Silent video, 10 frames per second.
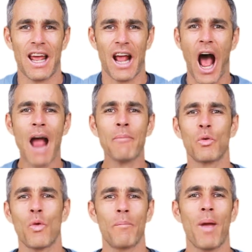Like, I'm
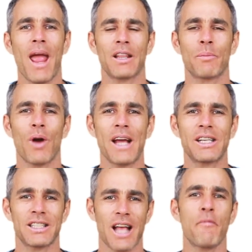the one paying the
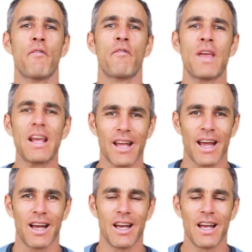price because I'm
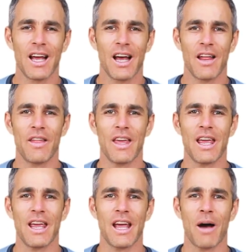feeling
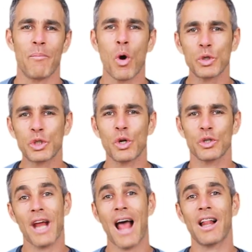the
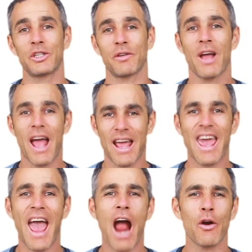emotional challenge of
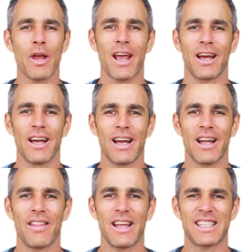carrying
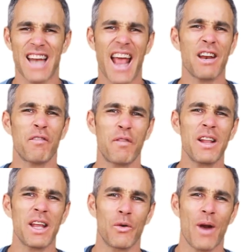this negative
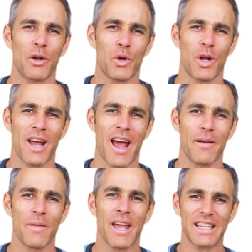feeling around all
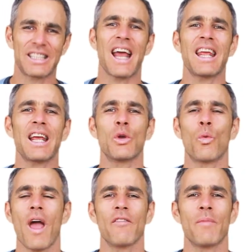day. It's getting in the
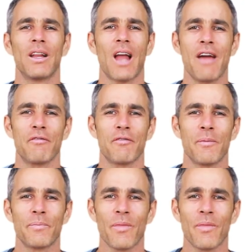way of my life.